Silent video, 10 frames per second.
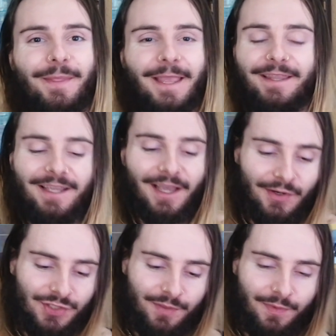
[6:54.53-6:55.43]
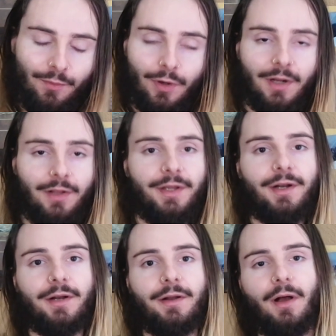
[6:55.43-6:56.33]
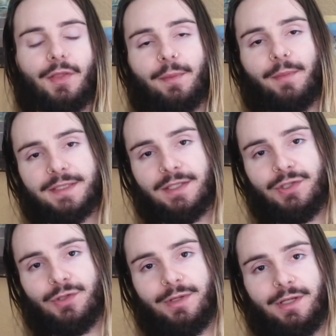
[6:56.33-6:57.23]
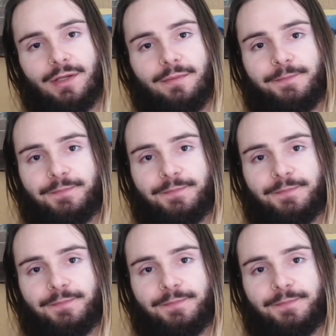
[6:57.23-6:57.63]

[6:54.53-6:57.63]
Can the energy be more clear on the message you need?